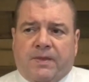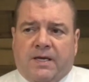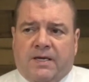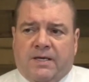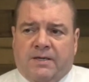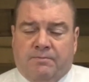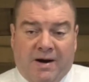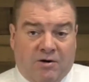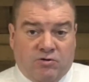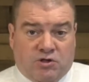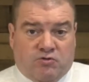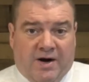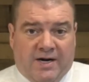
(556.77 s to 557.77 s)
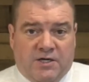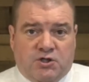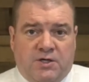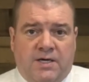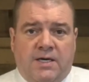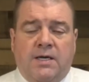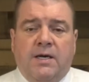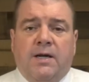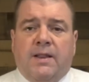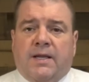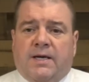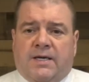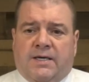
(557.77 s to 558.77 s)
MicroStrategy,
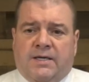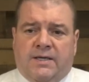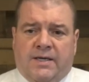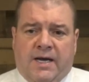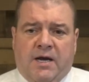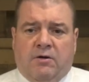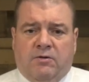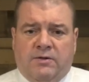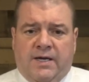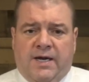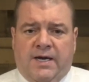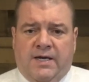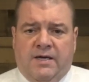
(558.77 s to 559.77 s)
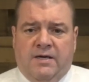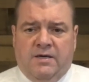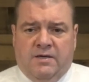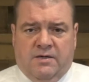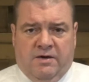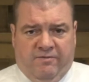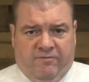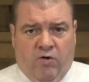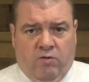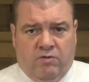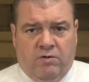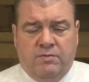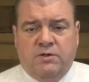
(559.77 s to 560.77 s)
held a
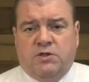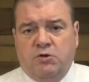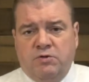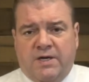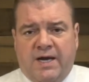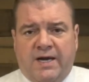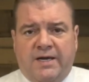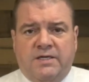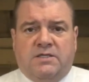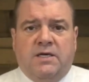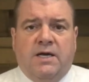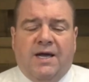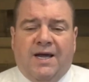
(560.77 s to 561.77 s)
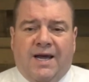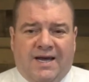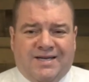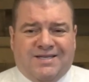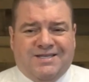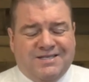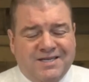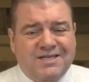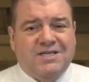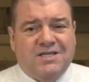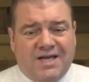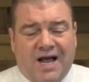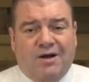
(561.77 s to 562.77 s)
forum 2 days, and
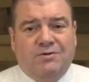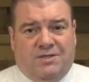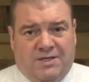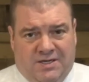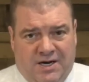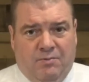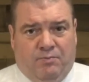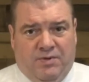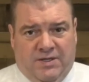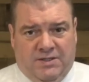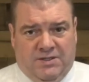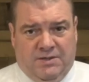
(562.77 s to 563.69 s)
6,000 companies.